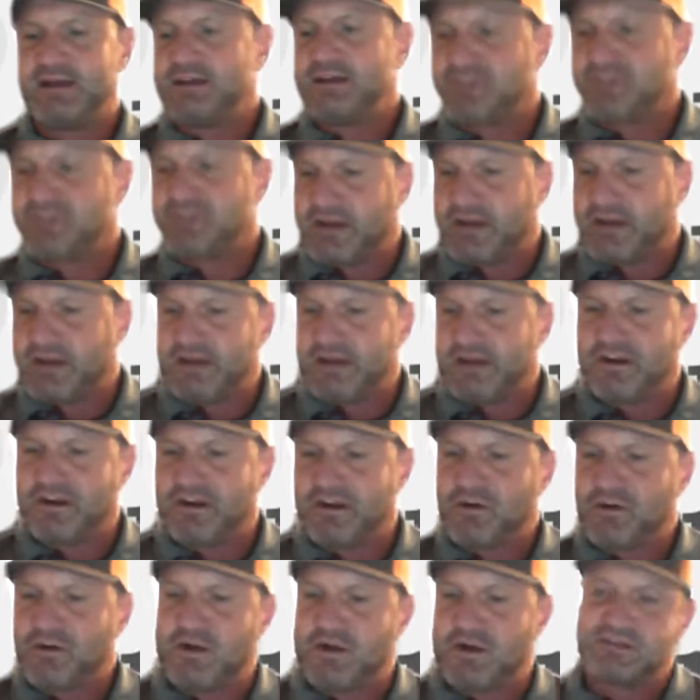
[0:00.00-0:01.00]
So getting to your
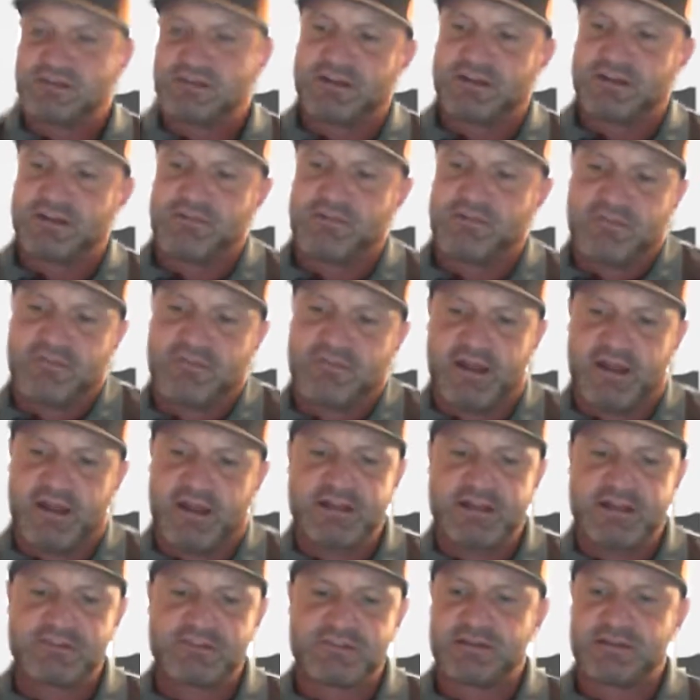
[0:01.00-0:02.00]
question of
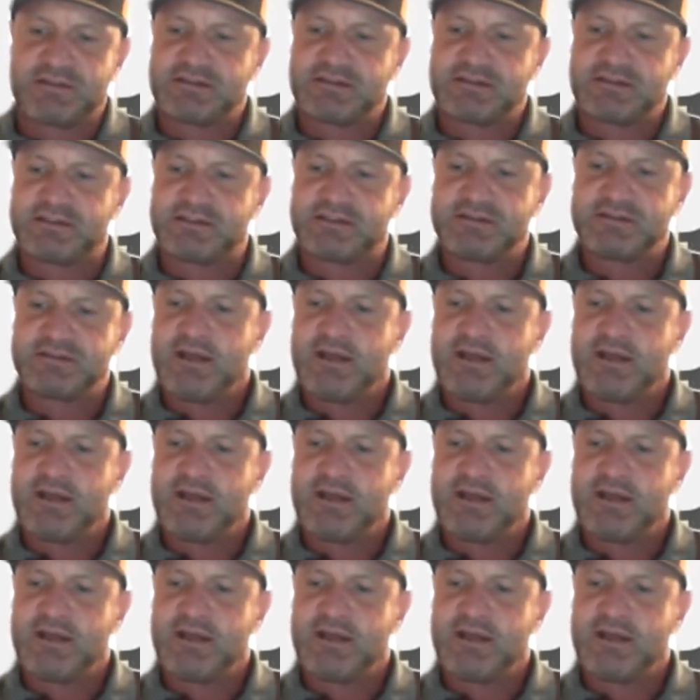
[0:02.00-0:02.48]
ladies with this is,